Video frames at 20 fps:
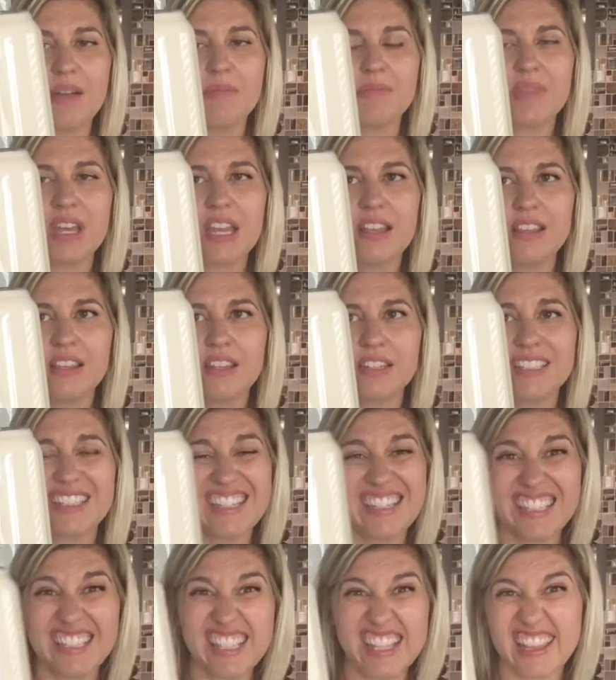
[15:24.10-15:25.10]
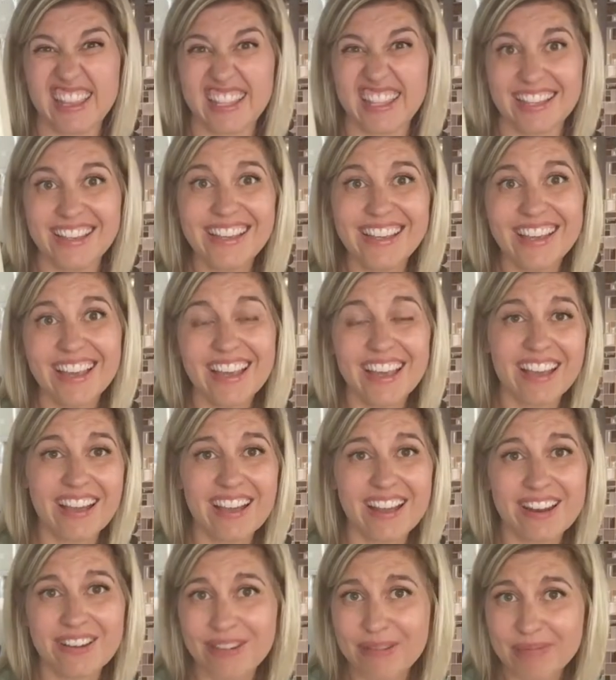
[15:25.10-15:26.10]
It looks nice and thick. It
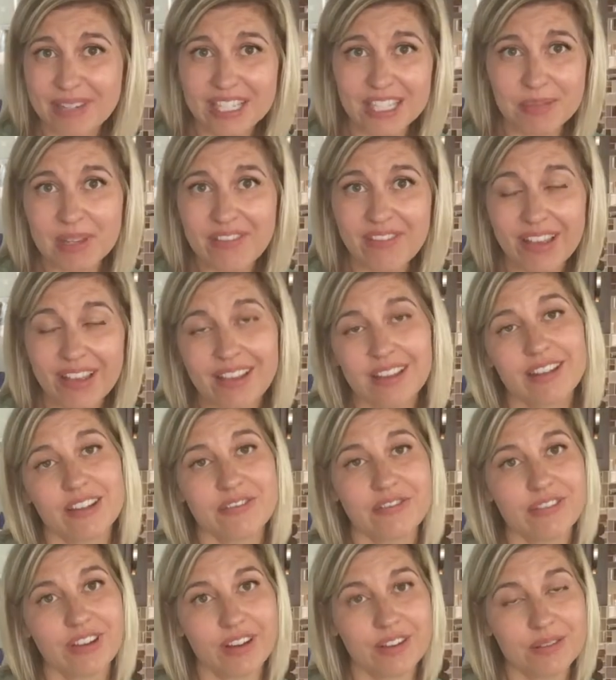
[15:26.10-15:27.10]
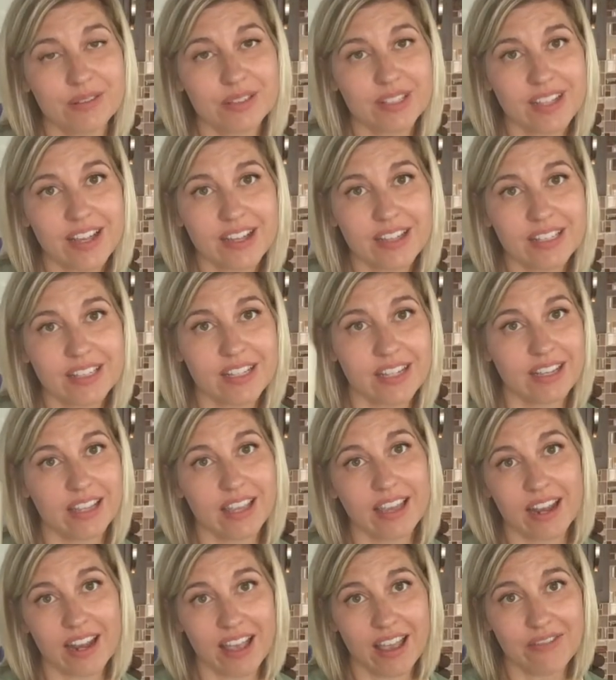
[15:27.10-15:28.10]
kind of reminds me of like an Alfredo sauce.
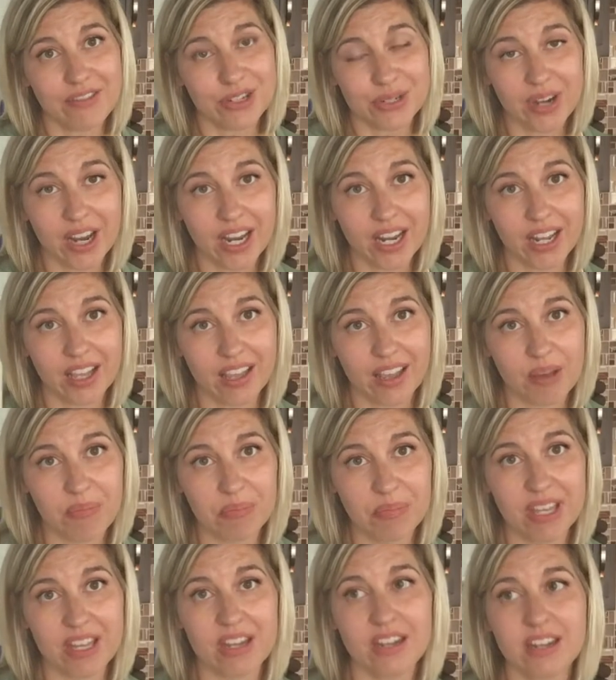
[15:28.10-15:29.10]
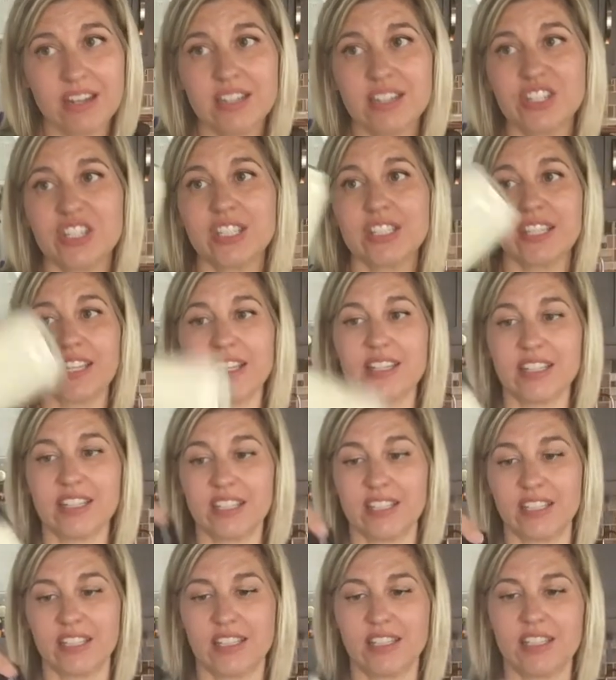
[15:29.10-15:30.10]
Again, I haven't tried it yet, but just the
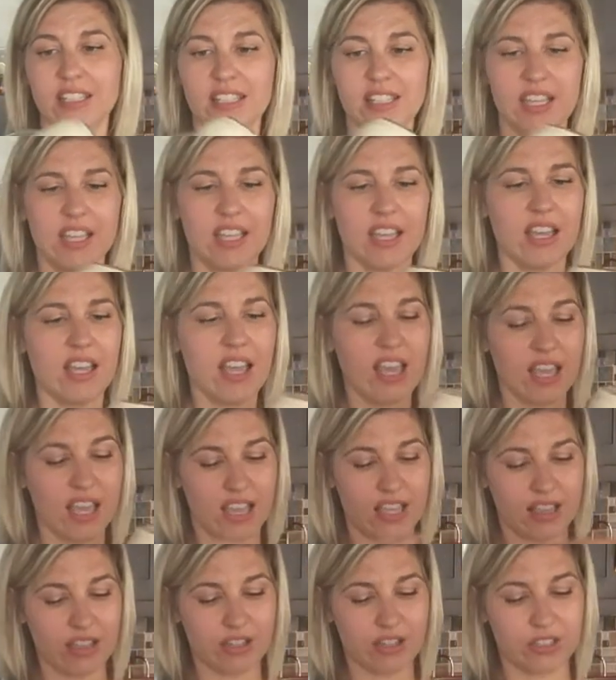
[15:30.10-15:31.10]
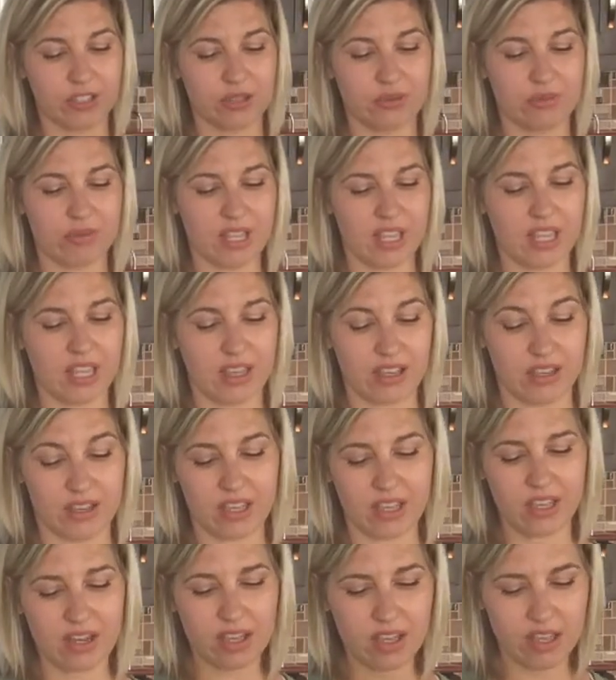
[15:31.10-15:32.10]
consistency, it looks really good.
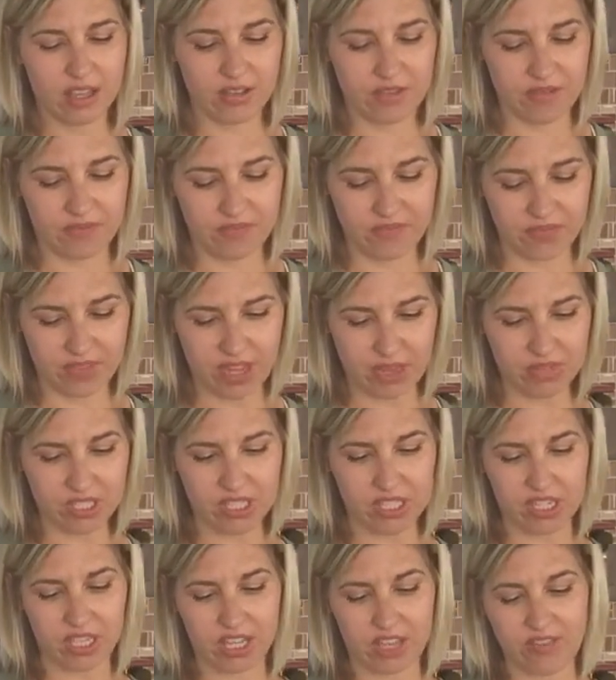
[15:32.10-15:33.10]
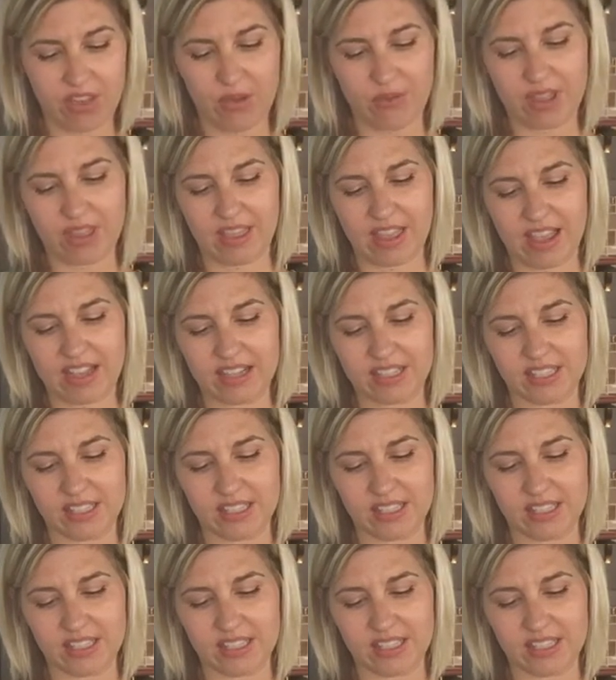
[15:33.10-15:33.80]
I'm just gonna give it one last